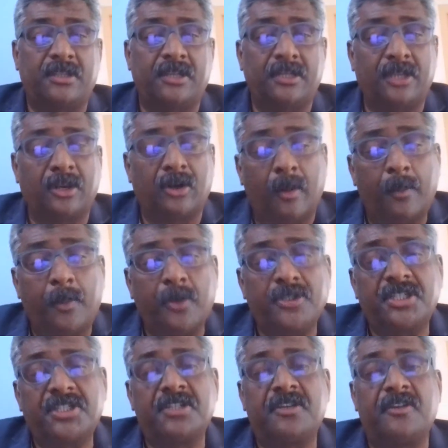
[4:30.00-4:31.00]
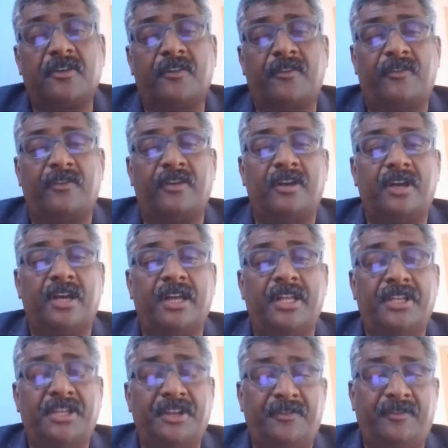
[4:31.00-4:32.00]
the composition of
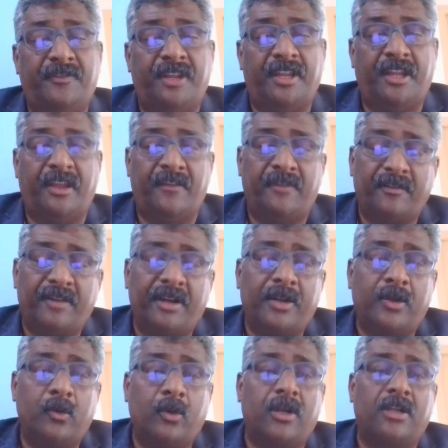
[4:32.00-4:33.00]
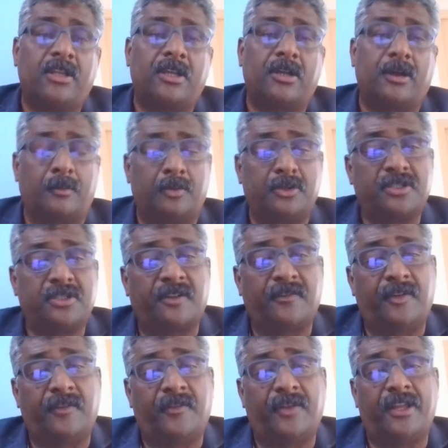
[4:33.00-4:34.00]
Nifty, if I were to look at the composition
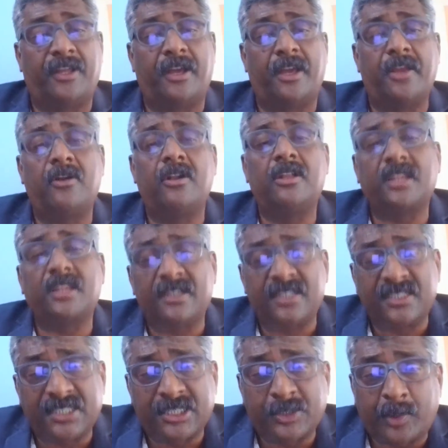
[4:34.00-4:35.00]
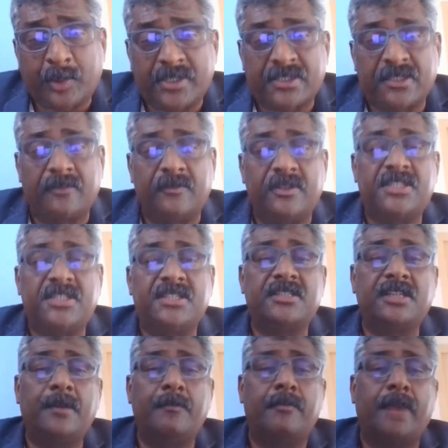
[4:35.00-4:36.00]
of Nifty, I call 36%, which is
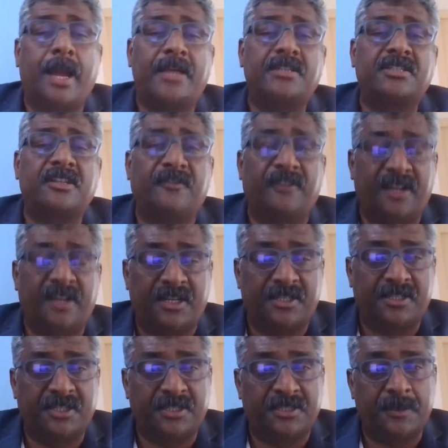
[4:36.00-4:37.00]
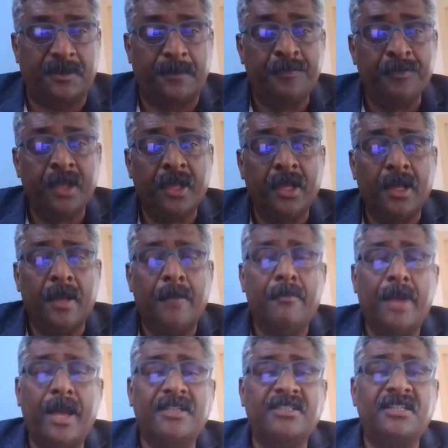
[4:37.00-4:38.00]
the banks and financials.
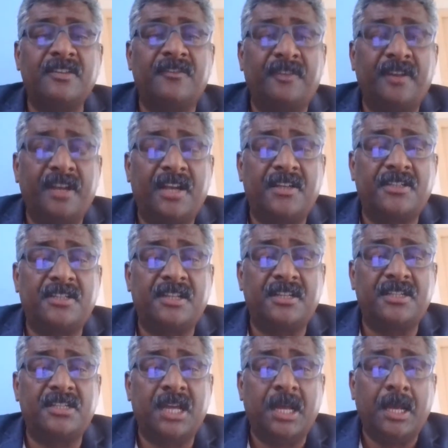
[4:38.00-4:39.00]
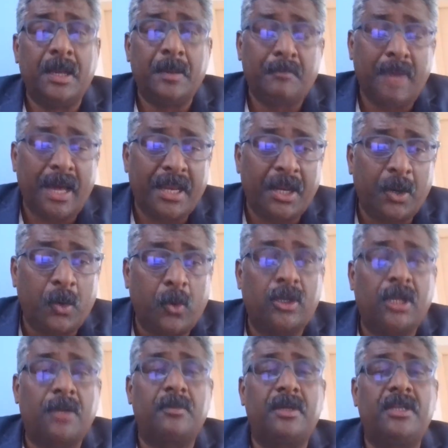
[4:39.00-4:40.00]
Banks and financials bearing
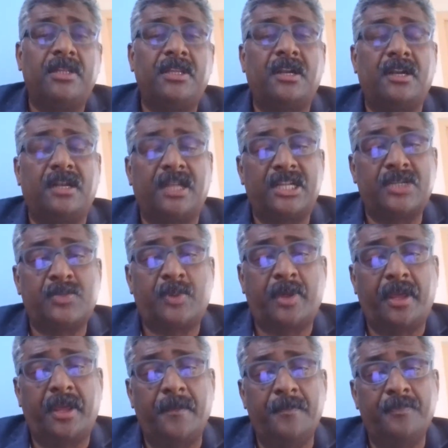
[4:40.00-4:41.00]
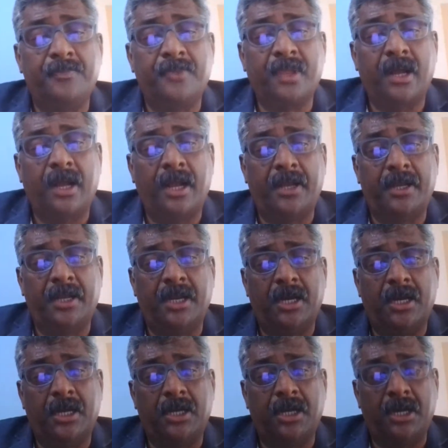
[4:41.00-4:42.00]
Kotak Mahindra and SBI and
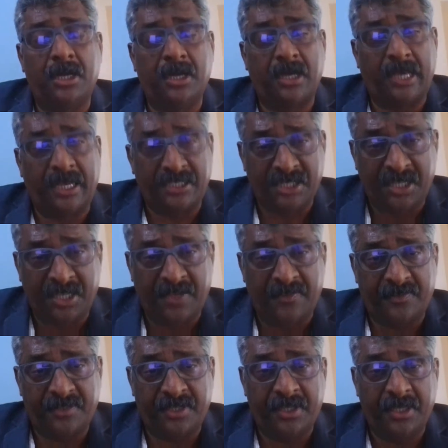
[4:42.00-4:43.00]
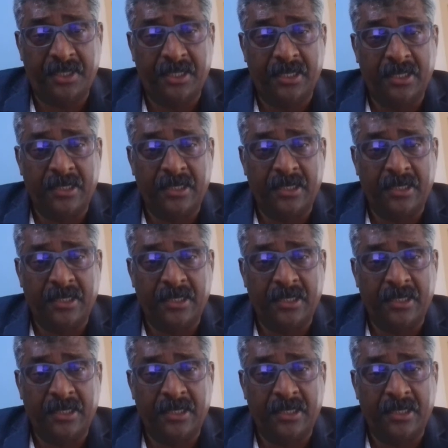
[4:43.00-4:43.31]
HDFC,